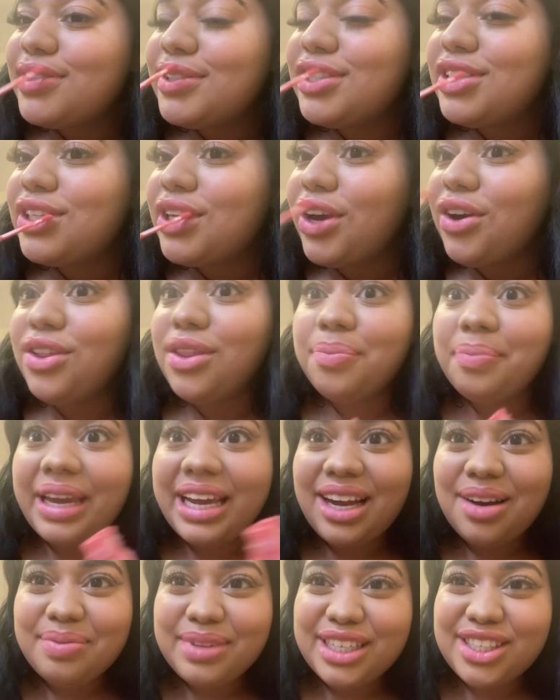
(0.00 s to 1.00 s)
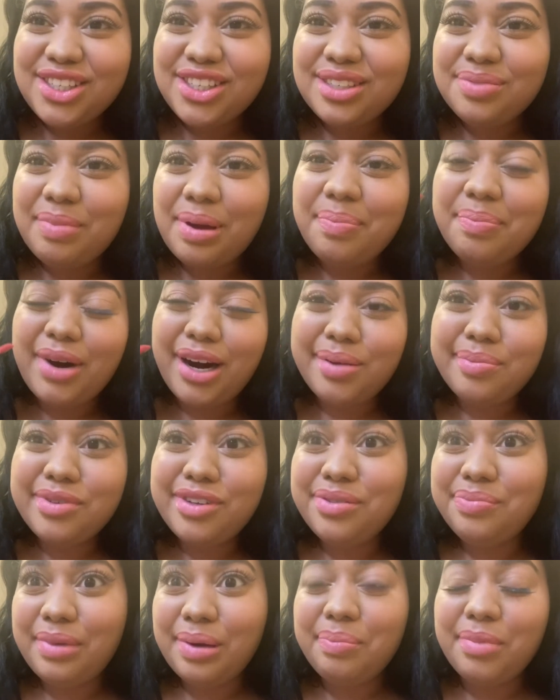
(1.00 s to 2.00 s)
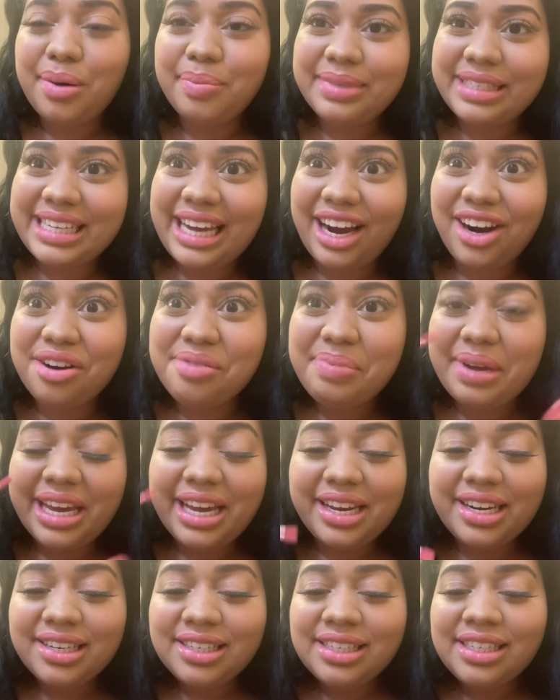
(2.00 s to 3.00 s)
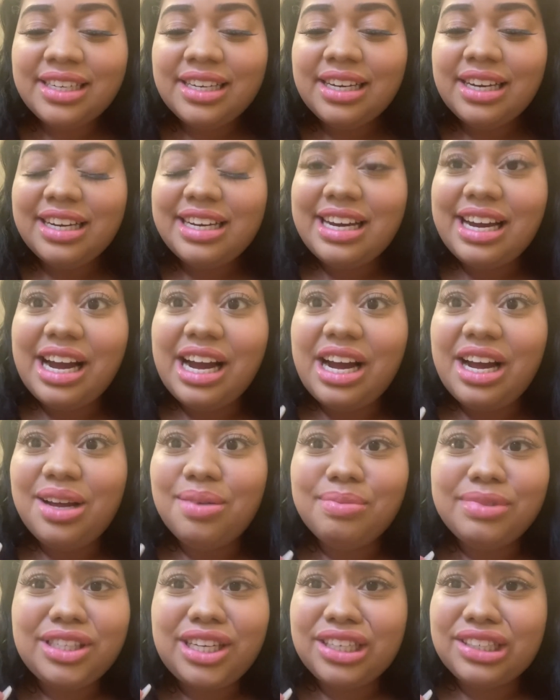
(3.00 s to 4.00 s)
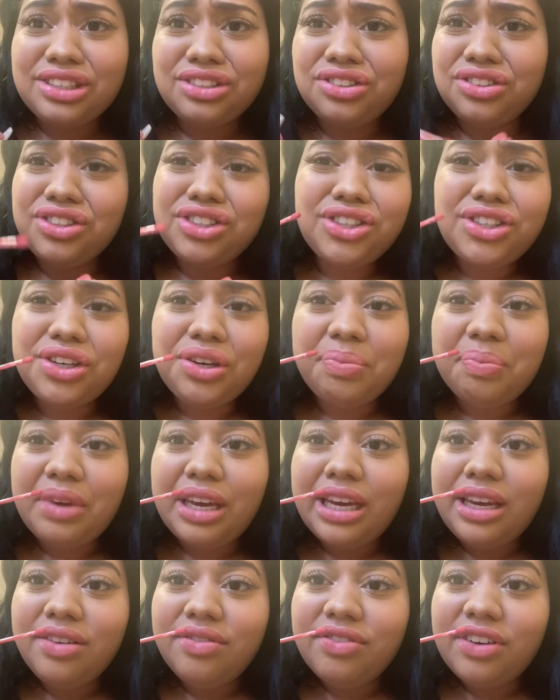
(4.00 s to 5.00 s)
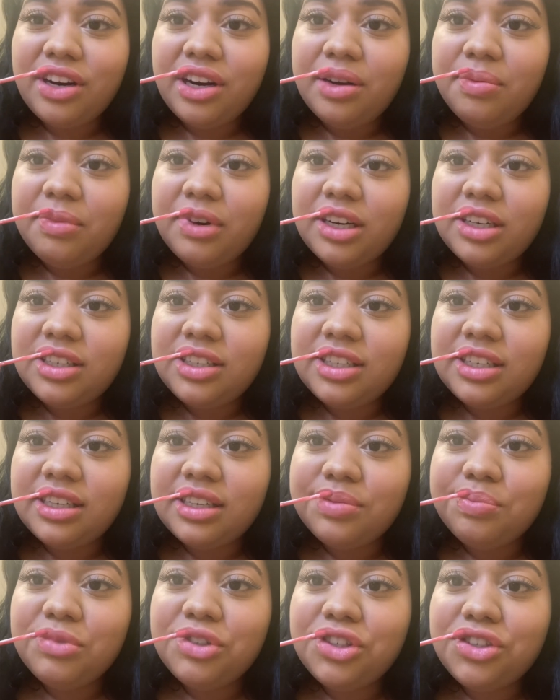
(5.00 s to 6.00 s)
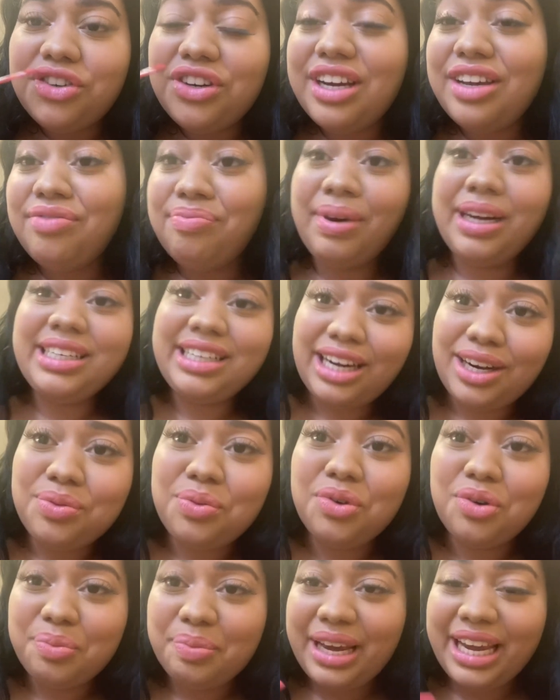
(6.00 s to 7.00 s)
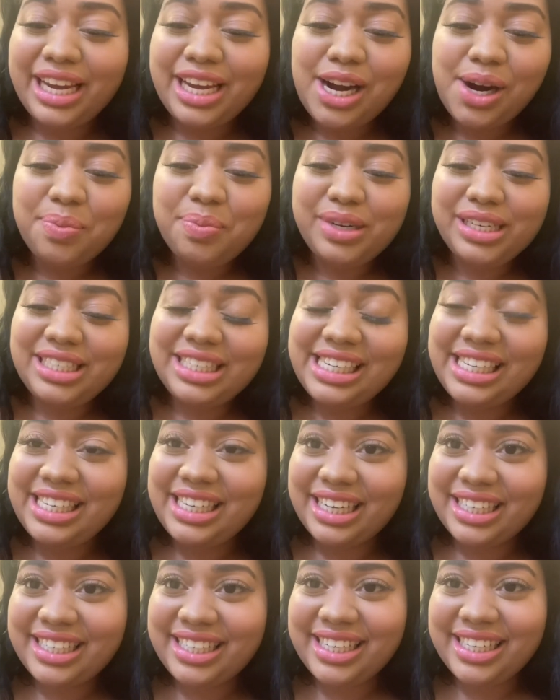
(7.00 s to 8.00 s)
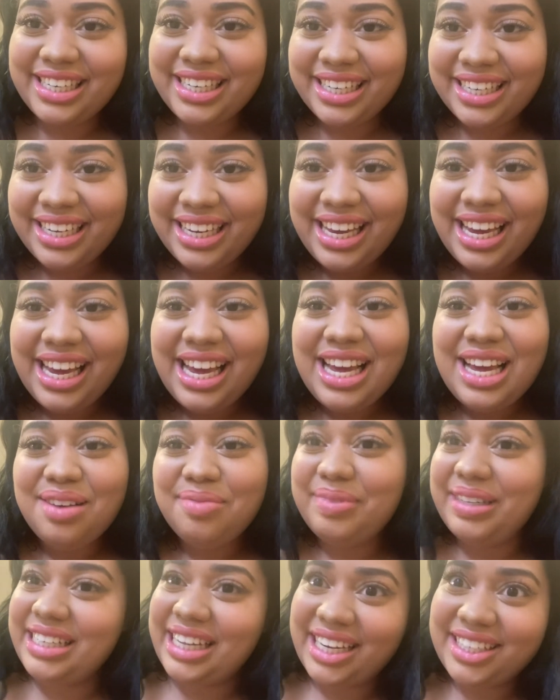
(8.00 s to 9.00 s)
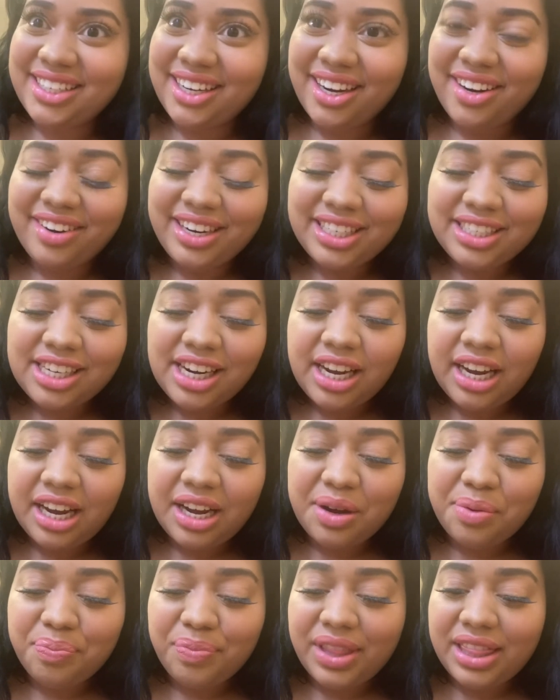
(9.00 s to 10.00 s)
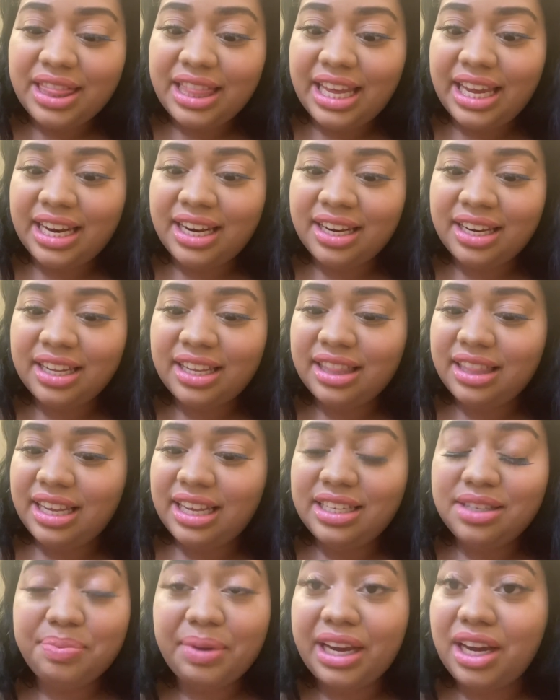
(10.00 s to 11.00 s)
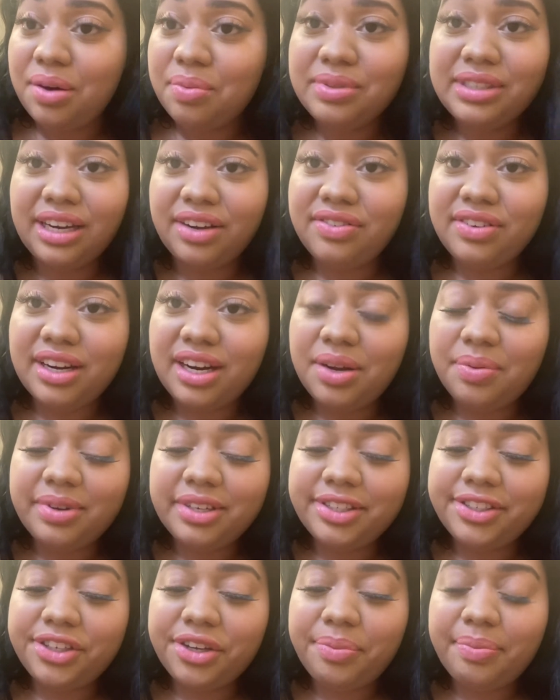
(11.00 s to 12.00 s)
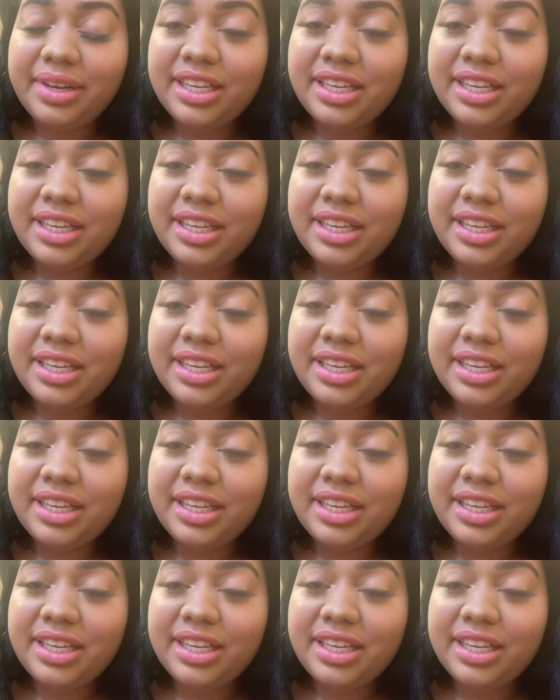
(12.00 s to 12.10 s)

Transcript: So the makeup that suits my mum, who my mum is Caribbean, doesn't suit me very much. And I'm sure if my dad wore makeup, which he doesn't, my dad's Irish, then his makeup definitely wouldn't suit me.